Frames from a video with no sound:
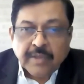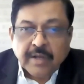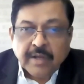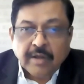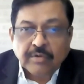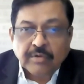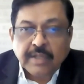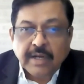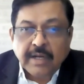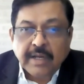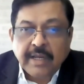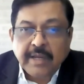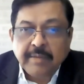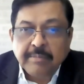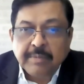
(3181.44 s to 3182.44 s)
Now there are
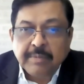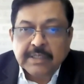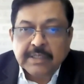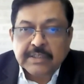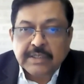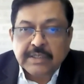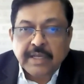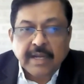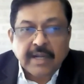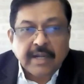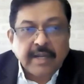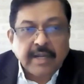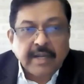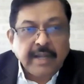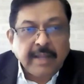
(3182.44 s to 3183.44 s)
A, B, C
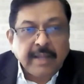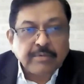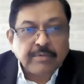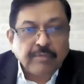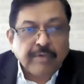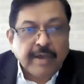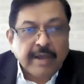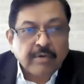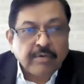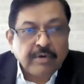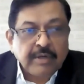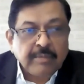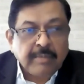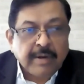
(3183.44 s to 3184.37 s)
and D types of fire only,